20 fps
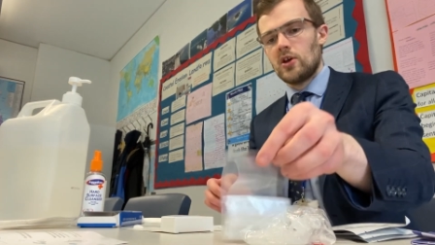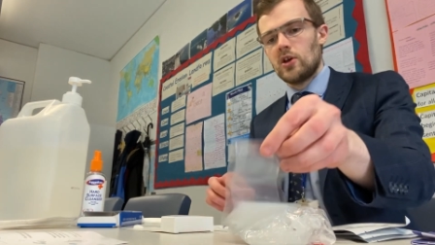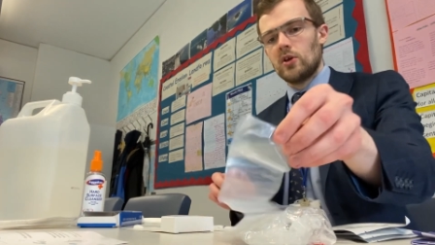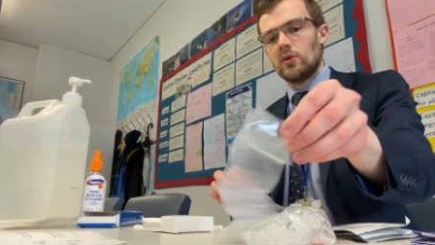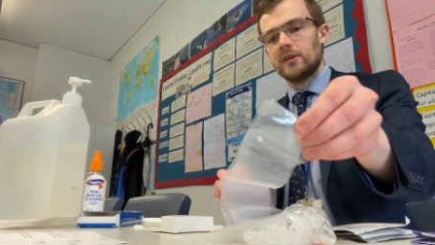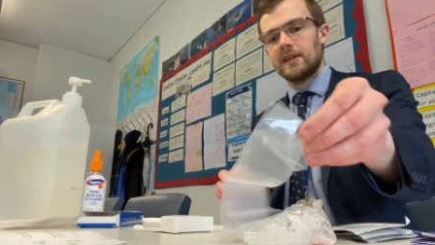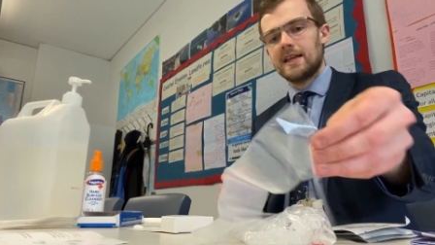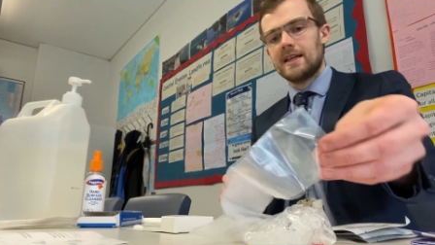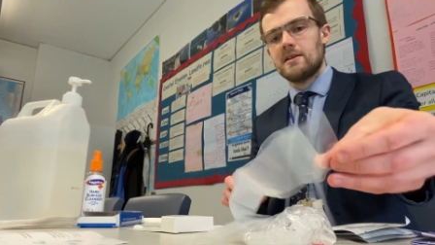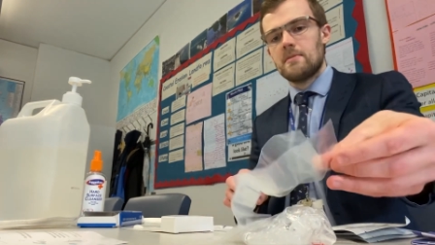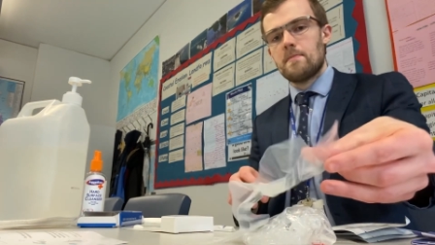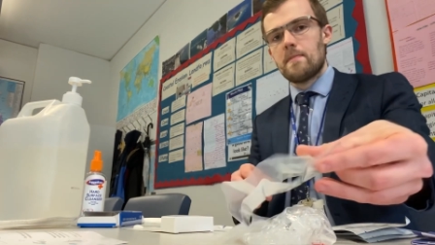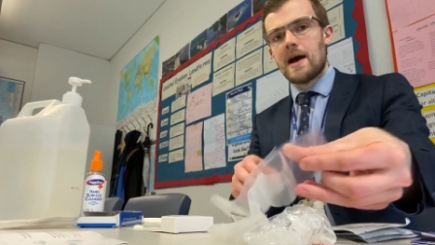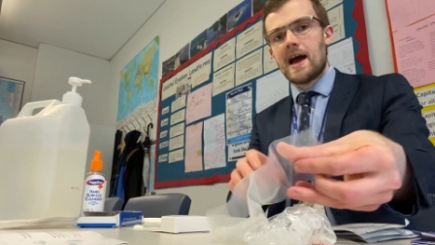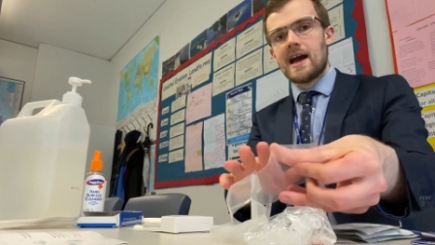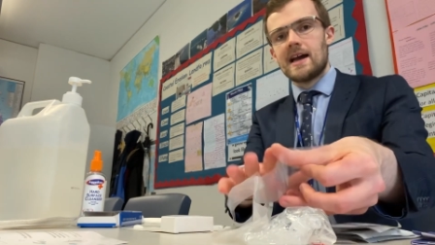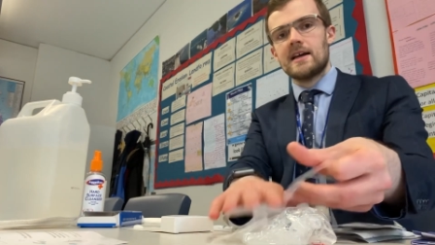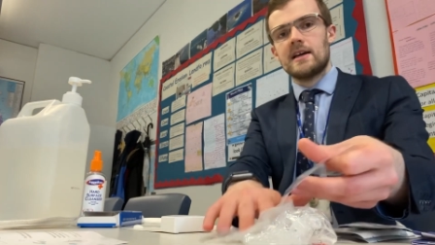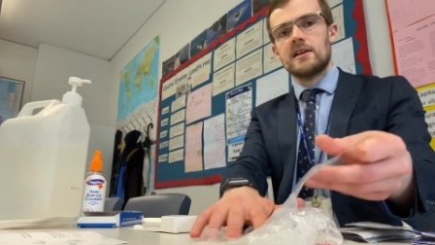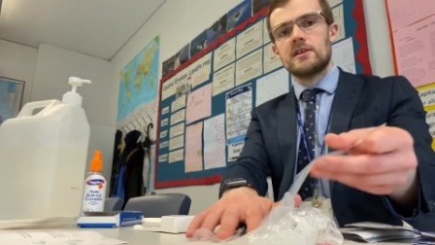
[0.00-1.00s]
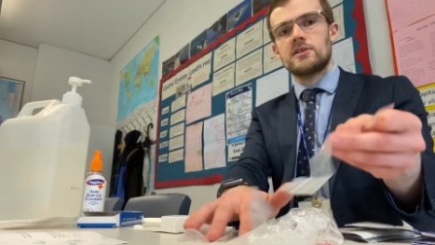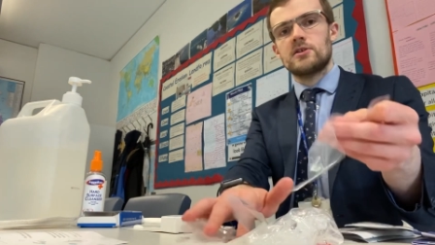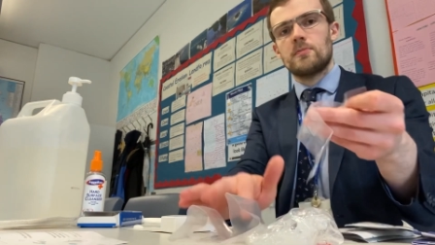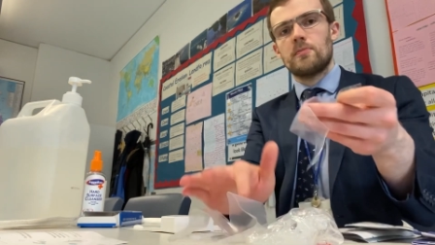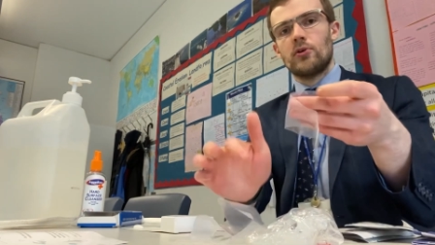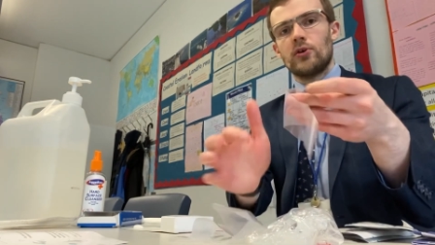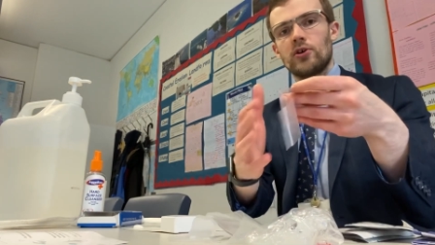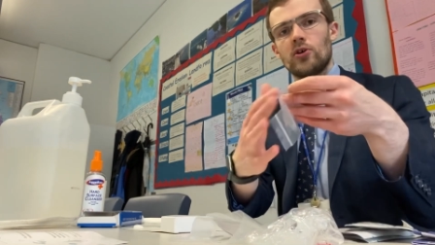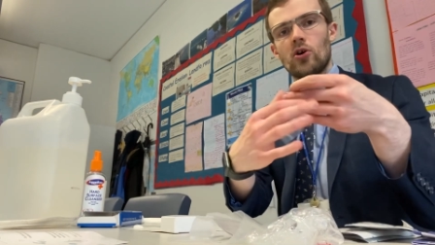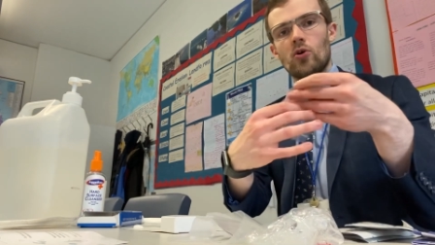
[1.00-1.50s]
You'll need a bag to
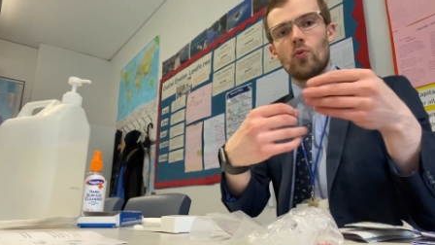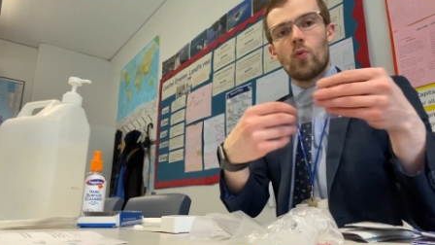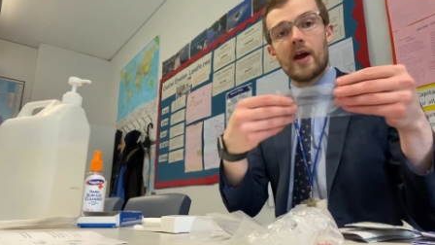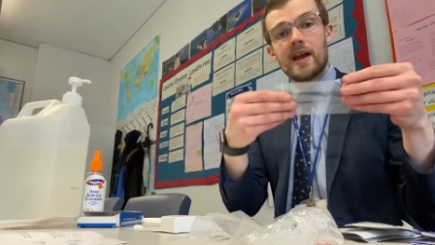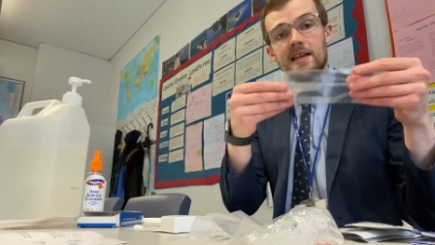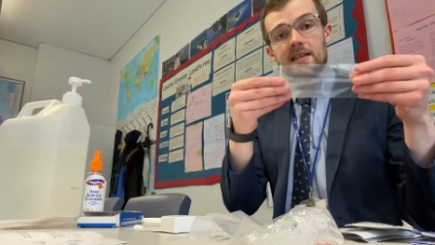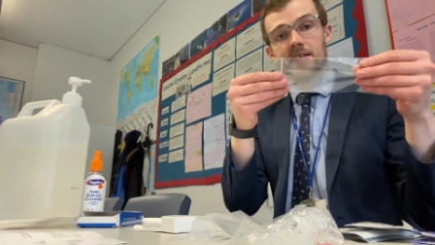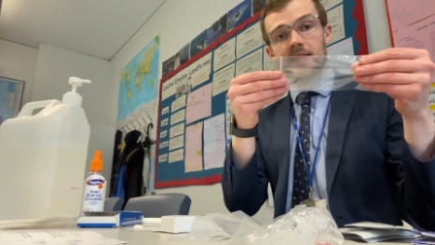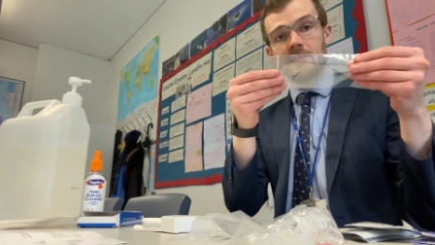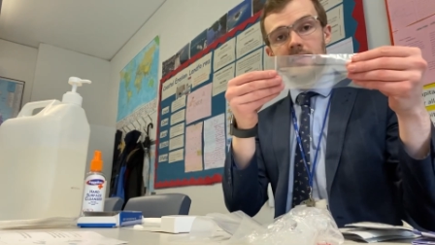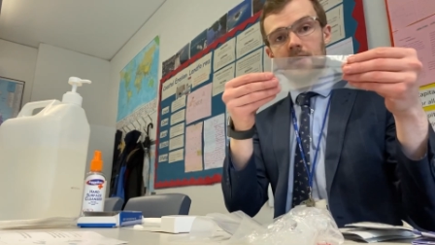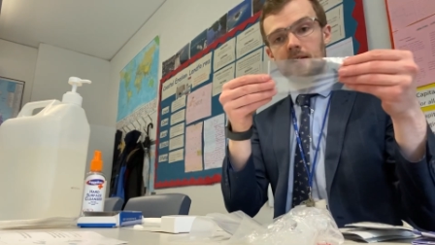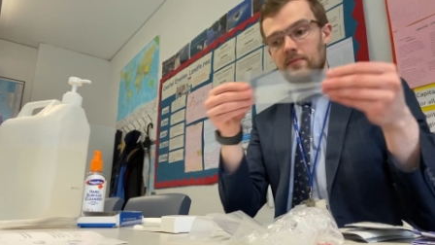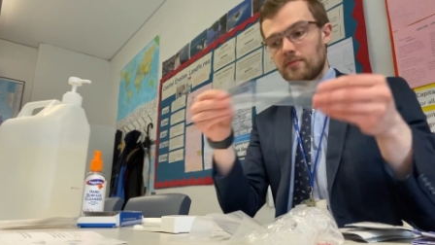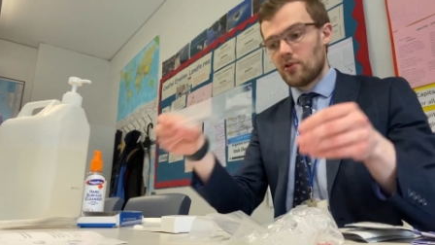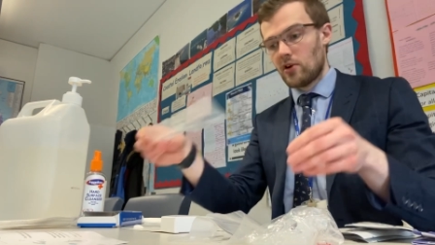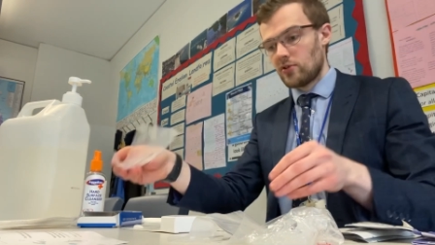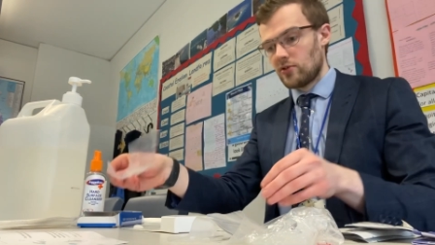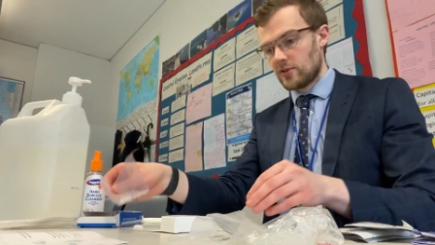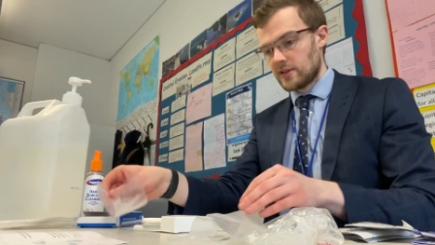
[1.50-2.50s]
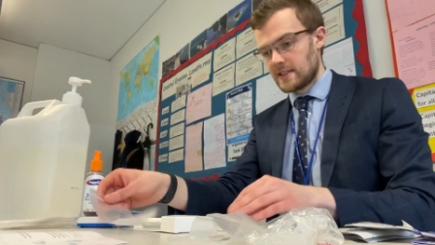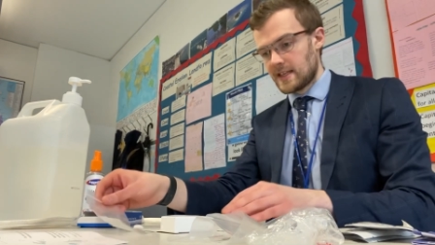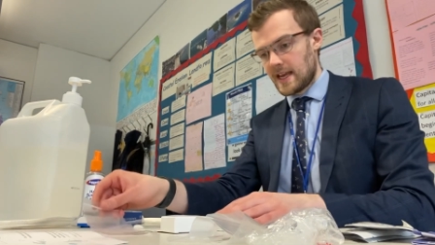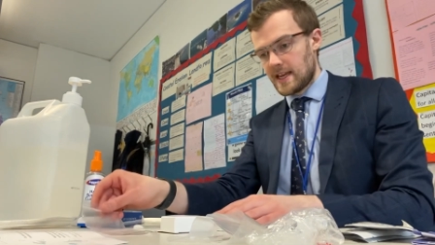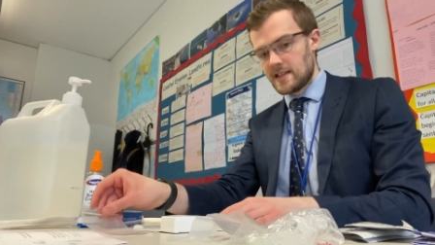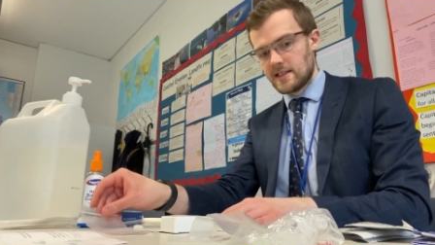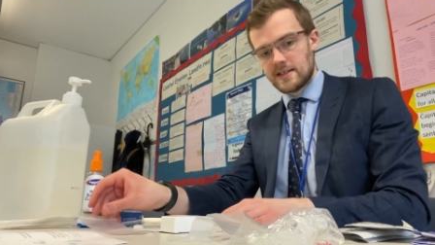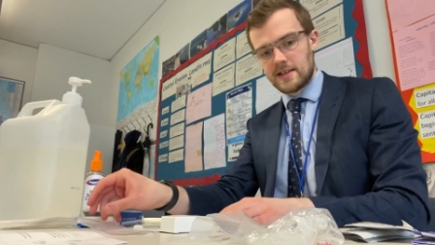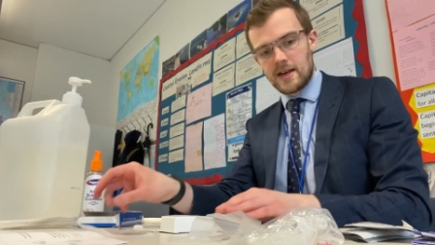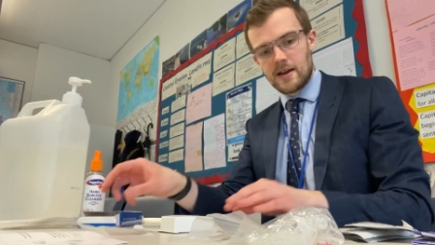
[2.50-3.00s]
put your waste products
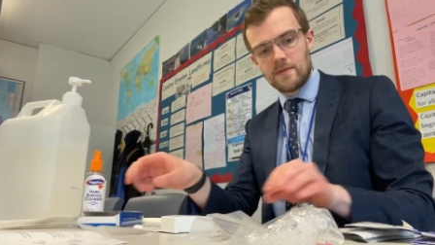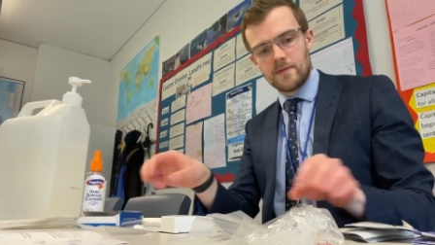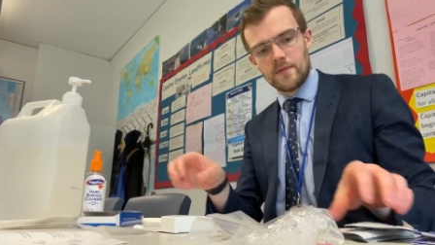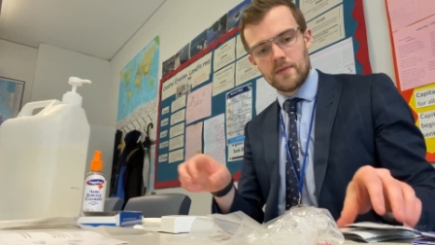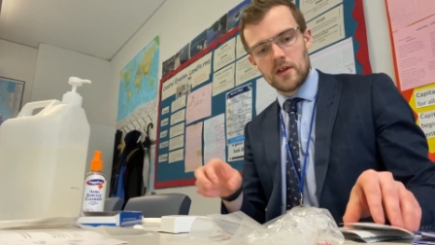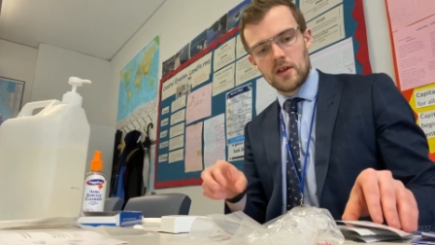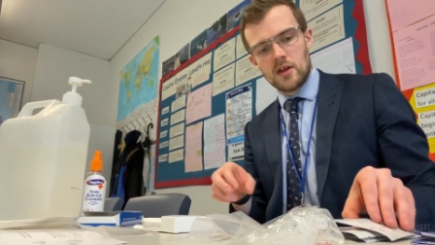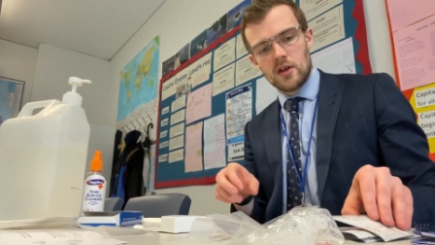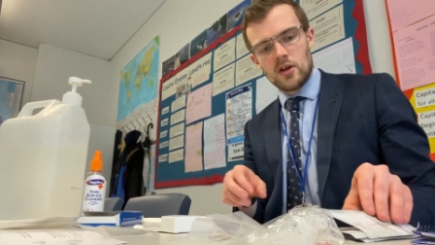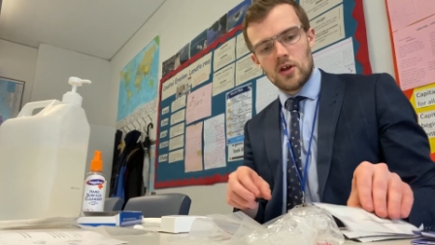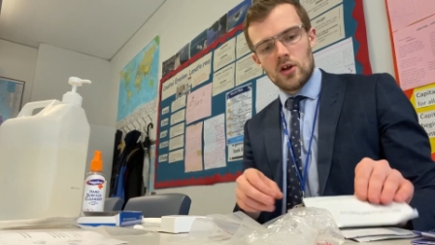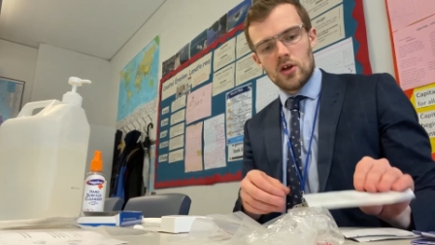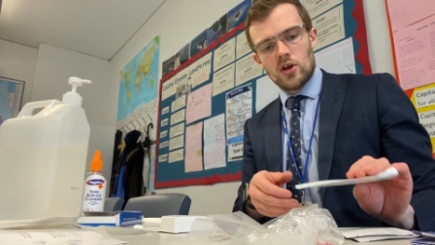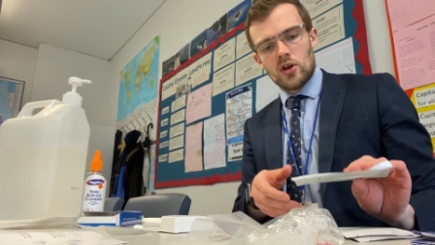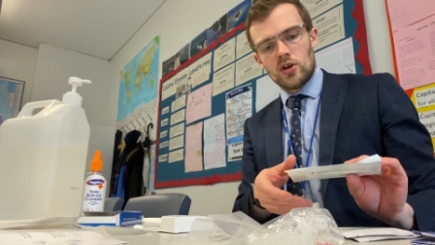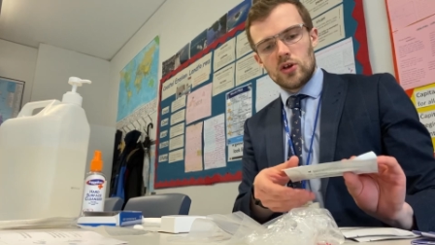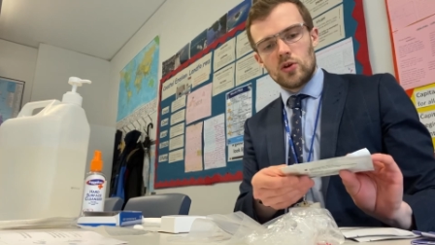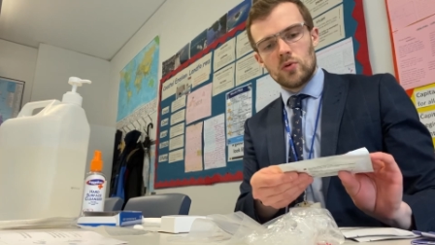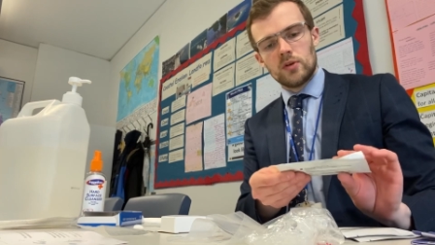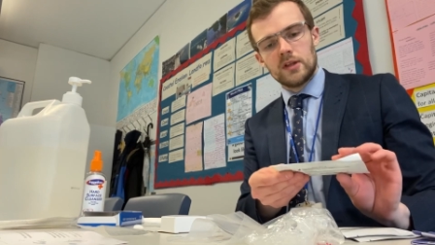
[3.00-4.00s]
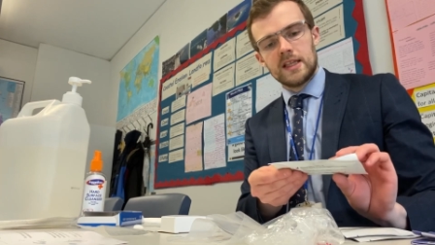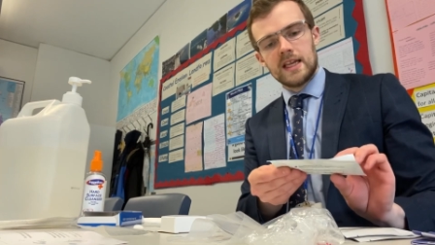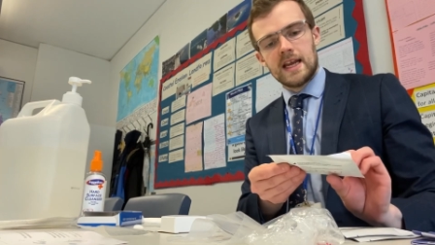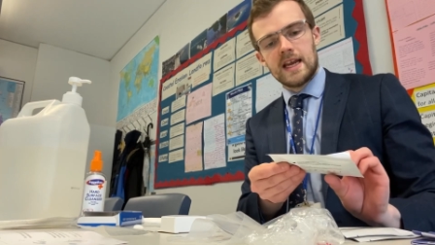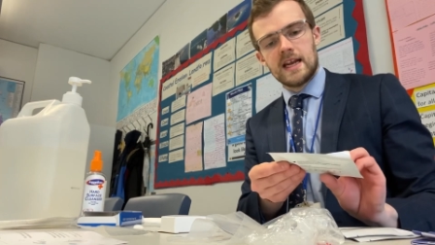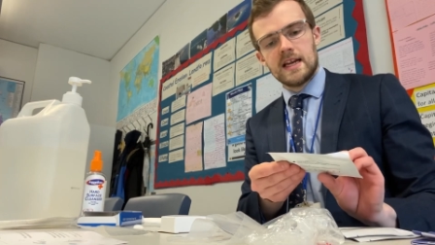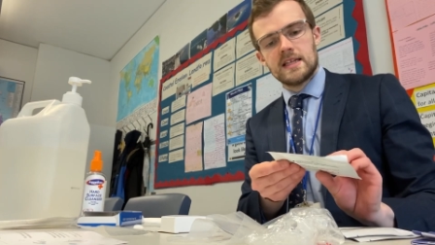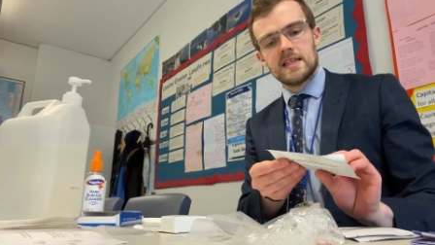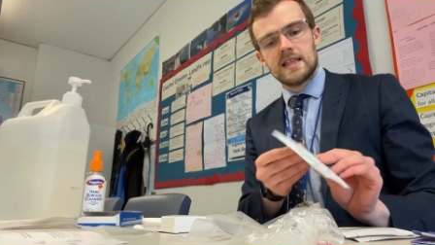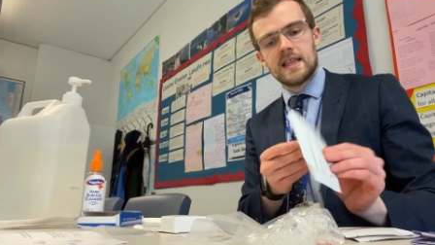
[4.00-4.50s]
into. You will
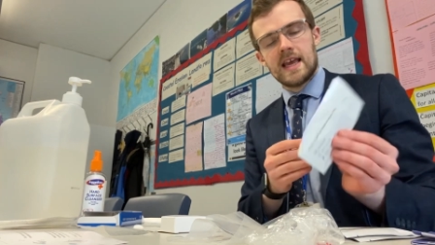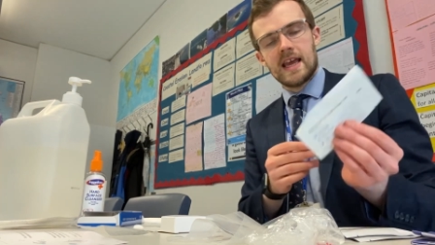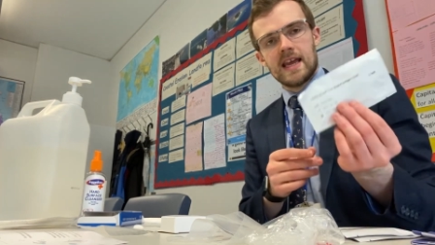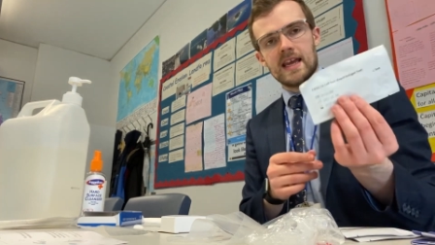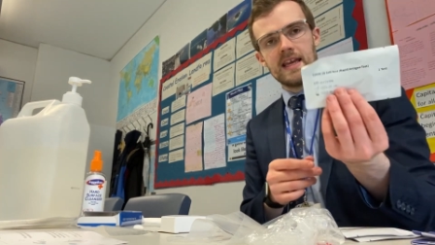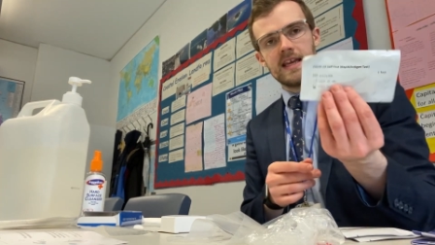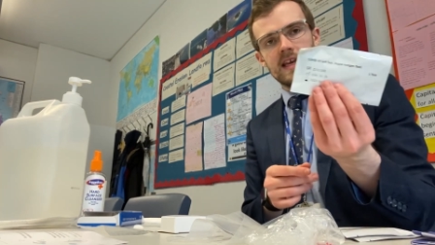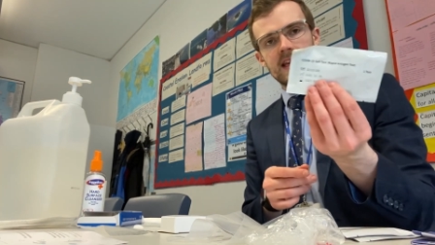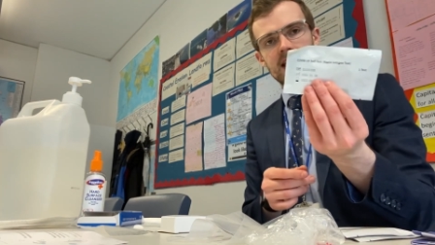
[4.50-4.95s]
need the